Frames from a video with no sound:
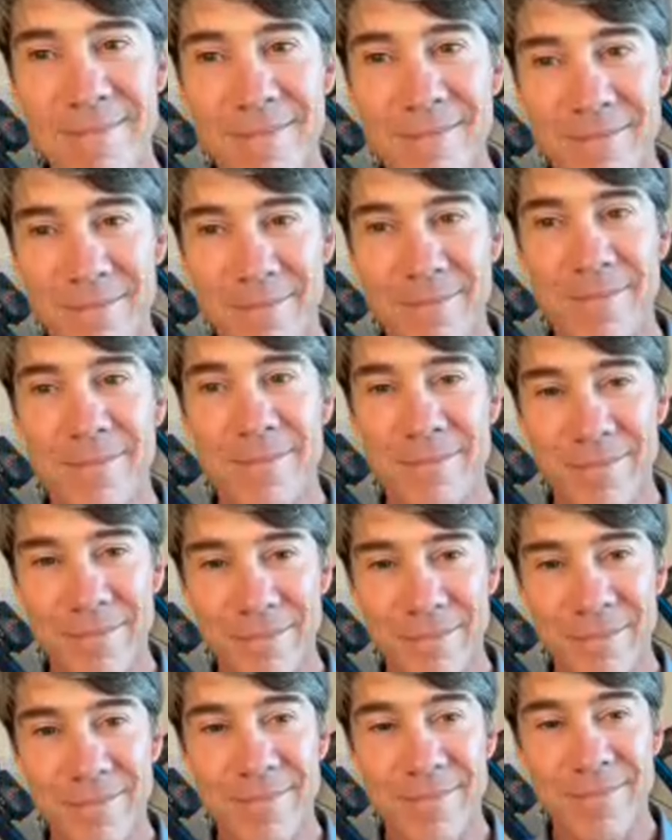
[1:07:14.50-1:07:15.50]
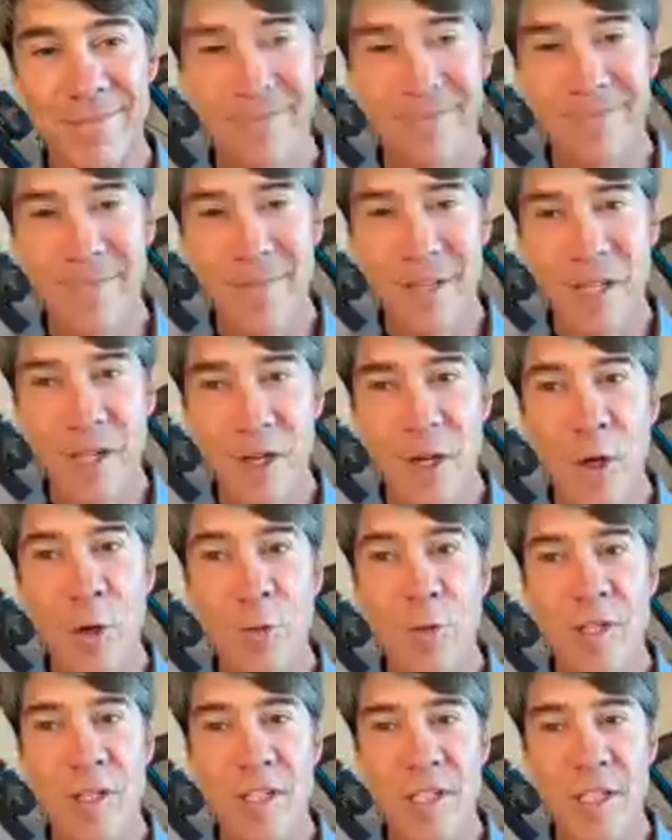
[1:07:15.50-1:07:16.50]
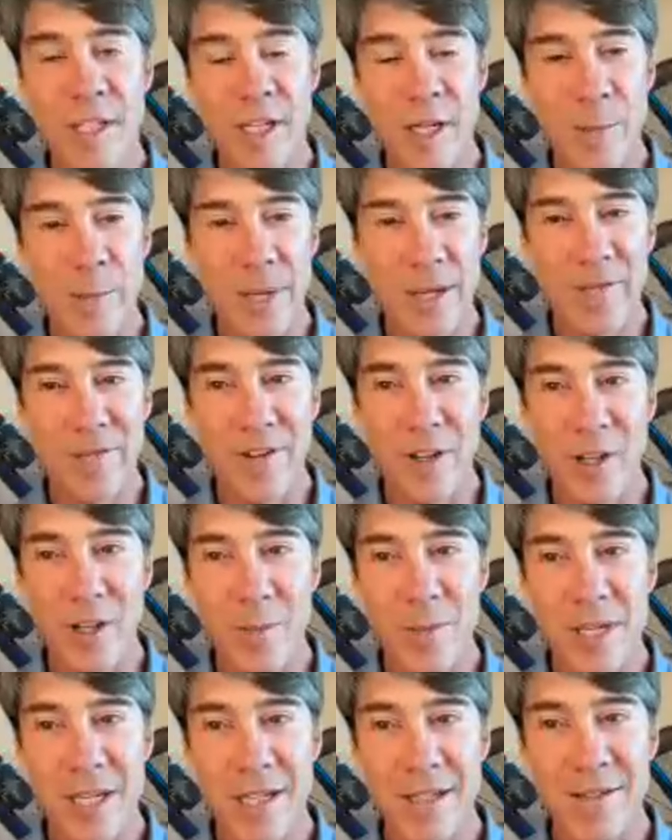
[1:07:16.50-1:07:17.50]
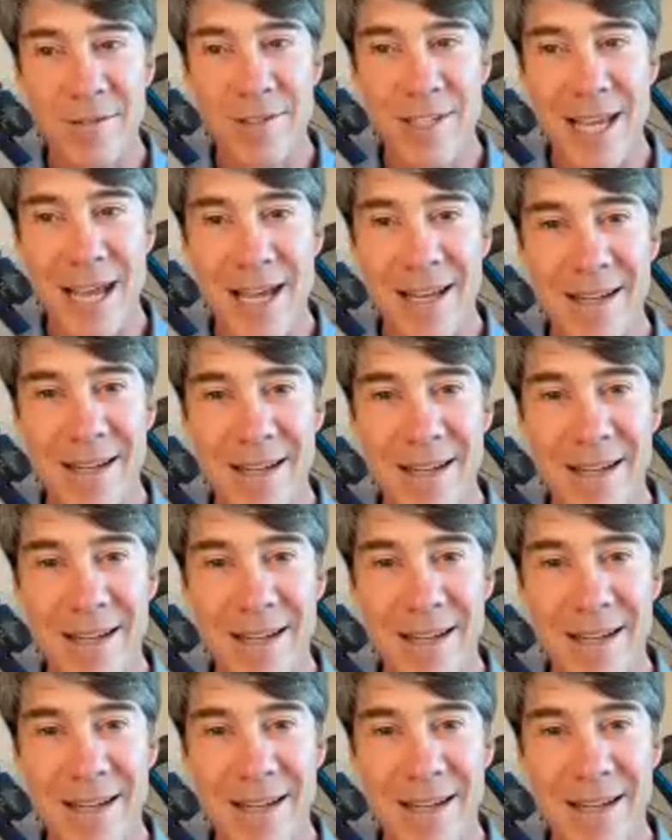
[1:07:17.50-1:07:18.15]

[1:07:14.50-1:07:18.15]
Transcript: Mm. Mm-hmm. who was, did he beat Philipsen? Was that?